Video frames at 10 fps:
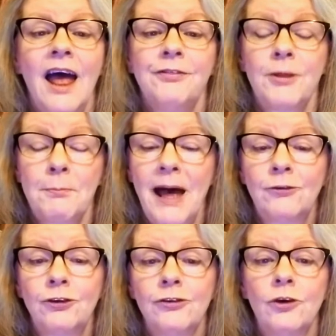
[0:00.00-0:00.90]
The
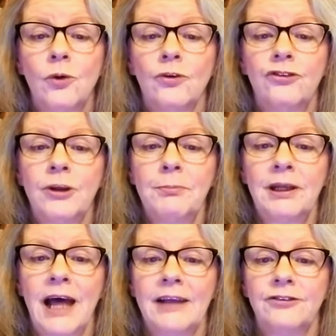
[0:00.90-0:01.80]
mountain goat
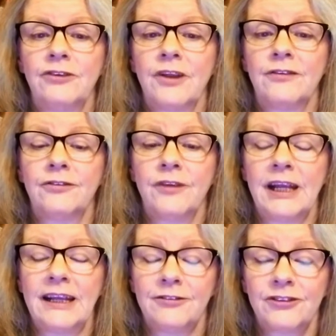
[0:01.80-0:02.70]
symbolizes,
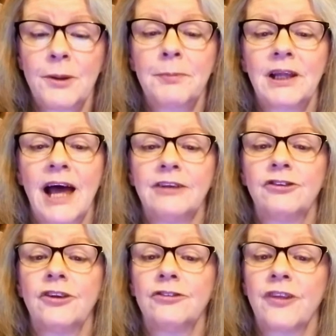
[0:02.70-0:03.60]

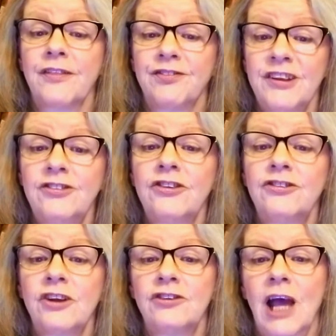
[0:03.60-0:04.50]
symbolizes that this is
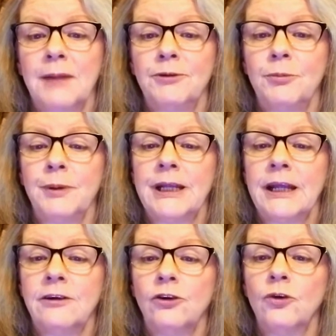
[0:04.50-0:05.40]
a time to
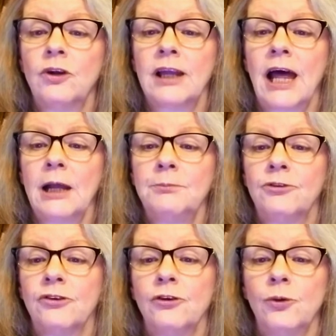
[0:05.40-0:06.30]
begin new
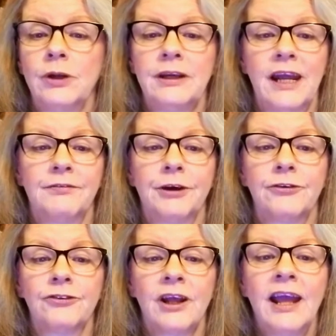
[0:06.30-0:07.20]
climbs and new
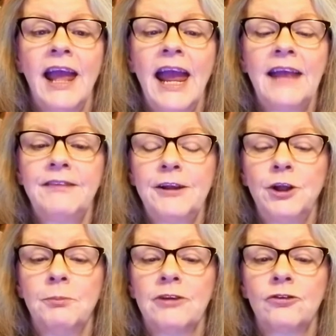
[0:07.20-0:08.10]
endeavors, and that
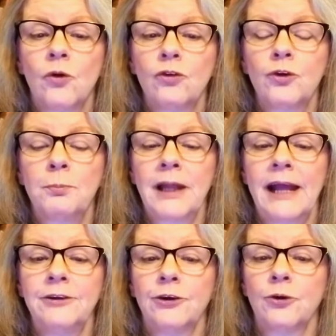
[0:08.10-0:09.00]
you must also
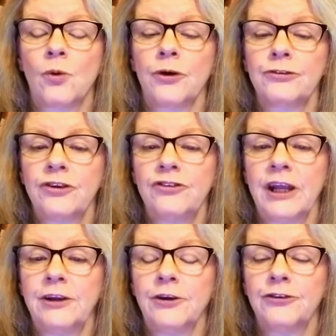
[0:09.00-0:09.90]
plan your course and
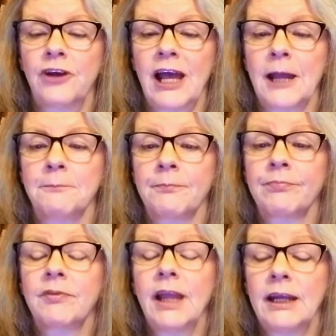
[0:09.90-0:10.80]
take your time.
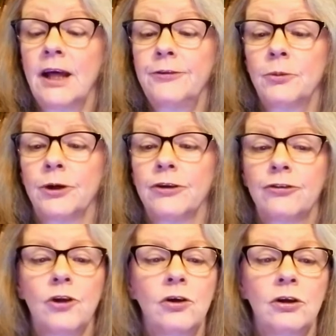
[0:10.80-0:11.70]
In other
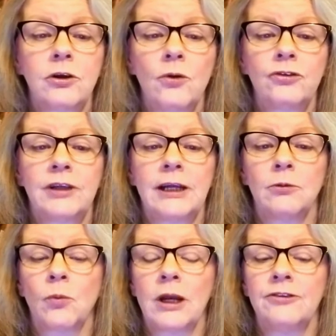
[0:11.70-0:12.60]
words, look closely
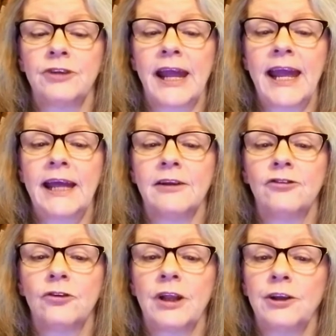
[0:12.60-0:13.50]
at what is ahead
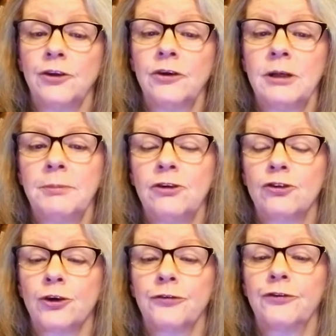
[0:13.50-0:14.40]
so that you can be
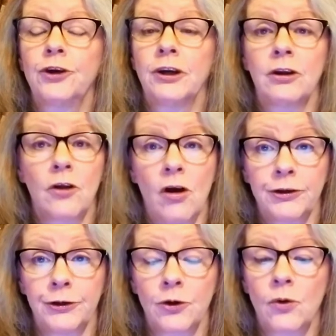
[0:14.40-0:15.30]
sure footed along
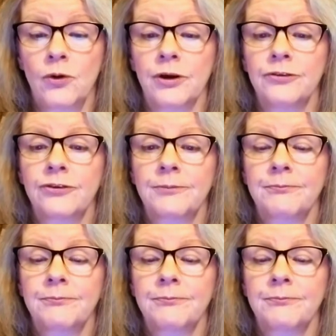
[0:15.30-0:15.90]
your course.